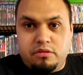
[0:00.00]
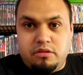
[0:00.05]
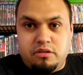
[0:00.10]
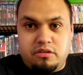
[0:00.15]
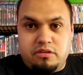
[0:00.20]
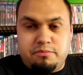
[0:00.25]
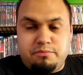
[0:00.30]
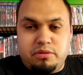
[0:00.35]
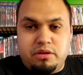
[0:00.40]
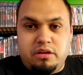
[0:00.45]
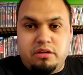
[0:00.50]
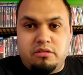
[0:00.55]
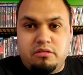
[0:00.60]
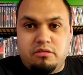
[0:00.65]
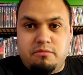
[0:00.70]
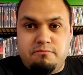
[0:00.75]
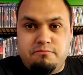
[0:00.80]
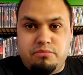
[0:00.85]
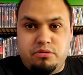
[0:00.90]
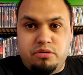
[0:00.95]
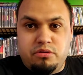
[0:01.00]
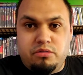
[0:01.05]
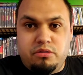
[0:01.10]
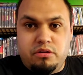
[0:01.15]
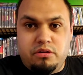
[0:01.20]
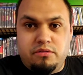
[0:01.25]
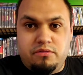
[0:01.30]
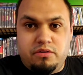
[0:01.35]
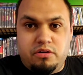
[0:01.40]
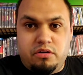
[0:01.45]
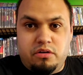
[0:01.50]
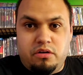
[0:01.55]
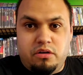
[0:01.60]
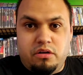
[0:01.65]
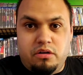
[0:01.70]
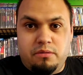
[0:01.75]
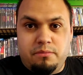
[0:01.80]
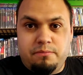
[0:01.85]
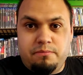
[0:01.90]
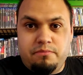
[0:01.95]
splendor and beauty of it
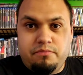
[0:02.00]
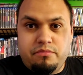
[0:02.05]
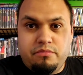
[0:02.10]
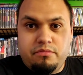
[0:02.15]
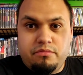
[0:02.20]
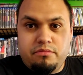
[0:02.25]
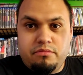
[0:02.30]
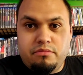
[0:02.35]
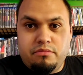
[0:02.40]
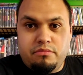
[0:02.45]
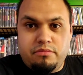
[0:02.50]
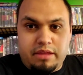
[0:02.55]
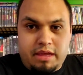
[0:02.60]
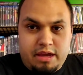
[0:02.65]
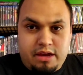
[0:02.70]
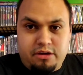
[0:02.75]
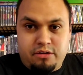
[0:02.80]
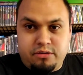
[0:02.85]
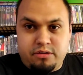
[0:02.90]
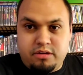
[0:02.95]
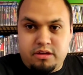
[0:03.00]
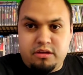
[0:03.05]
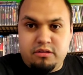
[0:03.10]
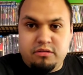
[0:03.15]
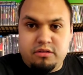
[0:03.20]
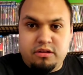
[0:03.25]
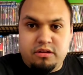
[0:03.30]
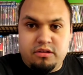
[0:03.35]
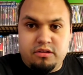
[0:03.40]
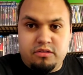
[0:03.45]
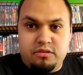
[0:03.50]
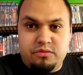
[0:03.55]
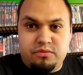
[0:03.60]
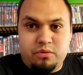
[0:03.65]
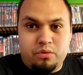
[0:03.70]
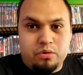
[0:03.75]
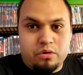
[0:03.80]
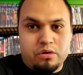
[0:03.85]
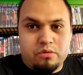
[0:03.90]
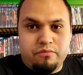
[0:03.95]
all. Now, here it is,
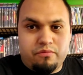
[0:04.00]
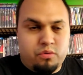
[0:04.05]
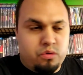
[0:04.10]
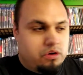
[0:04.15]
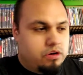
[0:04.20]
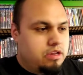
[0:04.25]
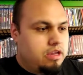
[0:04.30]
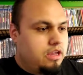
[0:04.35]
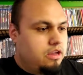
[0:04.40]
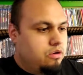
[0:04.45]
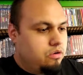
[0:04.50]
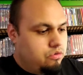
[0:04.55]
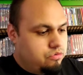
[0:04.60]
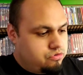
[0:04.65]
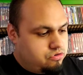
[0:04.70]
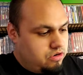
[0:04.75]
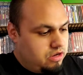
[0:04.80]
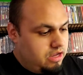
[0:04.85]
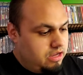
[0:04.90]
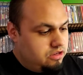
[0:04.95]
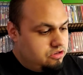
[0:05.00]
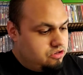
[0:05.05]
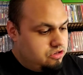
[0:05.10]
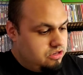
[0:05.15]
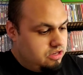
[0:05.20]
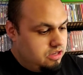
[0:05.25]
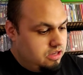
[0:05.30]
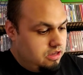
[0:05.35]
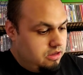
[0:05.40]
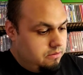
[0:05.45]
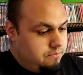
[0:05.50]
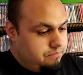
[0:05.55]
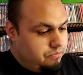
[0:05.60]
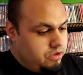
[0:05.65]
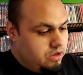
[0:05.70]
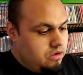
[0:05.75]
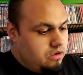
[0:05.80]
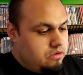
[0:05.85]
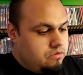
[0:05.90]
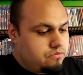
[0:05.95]
4K Ultra HD,
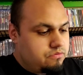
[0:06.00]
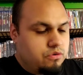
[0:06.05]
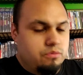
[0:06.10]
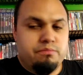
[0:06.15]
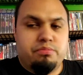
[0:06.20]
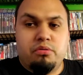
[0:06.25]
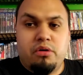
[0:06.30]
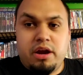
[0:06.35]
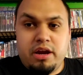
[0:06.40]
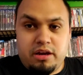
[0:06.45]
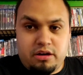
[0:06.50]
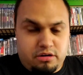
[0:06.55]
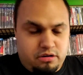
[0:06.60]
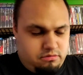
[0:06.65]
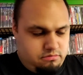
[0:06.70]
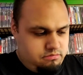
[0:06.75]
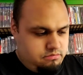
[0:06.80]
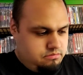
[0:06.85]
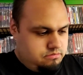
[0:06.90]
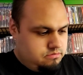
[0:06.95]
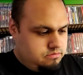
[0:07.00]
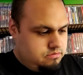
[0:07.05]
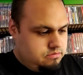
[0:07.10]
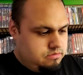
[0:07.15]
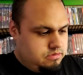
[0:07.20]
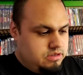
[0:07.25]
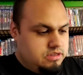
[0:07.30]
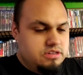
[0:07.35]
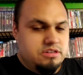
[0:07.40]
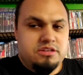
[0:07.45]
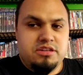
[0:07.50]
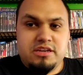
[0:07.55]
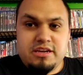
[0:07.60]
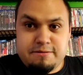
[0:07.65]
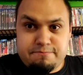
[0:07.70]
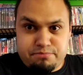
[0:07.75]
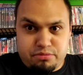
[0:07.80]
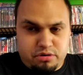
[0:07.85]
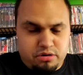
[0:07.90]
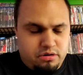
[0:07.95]
for brighter,
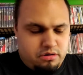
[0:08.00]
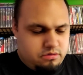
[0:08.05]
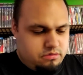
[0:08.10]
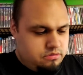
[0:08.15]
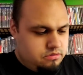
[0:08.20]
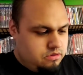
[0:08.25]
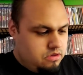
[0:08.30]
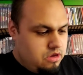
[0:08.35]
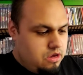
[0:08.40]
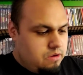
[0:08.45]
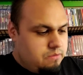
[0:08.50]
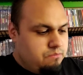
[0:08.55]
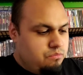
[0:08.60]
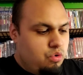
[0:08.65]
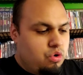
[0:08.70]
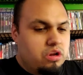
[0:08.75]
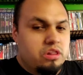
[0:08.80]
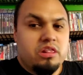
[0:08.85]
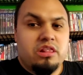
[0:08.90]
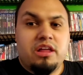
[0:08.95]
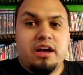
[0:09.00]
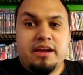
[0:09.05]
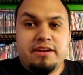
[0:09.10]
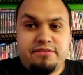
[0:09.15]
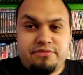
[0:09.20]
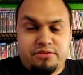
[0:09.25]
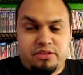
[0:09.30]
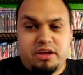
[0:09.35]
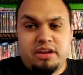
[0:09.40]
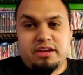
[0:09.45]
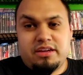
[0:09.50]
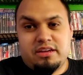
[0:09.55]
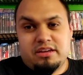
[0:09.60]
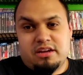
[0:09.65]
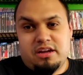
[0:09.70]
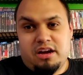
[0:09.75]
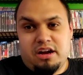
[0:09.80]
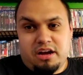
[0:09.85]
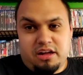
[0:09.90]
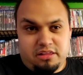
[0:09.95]
deeper, more lifelike
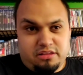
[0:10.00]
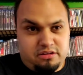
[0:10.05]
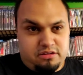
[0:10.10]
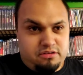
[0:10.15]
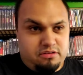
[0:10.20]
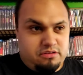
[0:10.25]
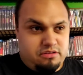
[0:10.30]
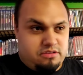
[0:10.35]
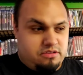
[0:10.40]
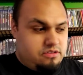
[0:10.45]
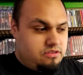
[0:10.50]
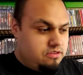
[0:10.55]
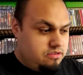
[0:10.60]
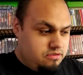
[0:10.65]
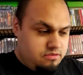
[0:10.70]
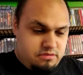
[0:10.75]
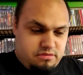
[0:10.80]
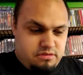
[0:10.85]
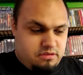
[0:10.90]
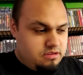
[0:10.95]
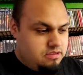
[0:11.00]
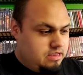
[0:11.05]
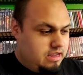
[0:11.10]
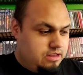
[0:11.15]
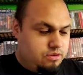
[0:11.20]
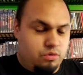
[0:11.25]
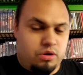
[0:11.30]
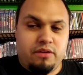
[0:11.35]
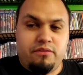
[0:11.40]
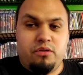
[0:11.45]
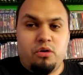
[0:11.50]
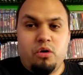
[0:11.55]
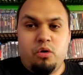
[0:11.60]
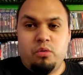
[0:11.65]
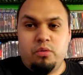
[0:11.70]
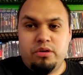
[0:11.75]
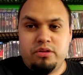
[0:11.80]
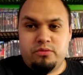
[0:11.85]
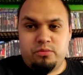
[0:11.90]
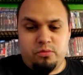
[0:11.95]
colors. That's what I've
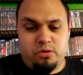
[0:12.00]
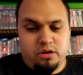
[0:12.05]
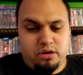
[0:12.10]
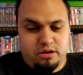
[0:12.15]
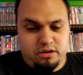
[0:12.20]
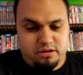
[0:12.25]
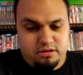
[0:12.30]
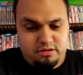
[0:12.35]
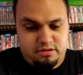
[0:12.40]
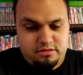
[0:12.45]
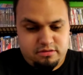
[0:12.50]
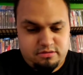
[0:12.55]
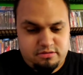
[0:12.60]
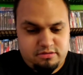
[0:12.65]
always wanted.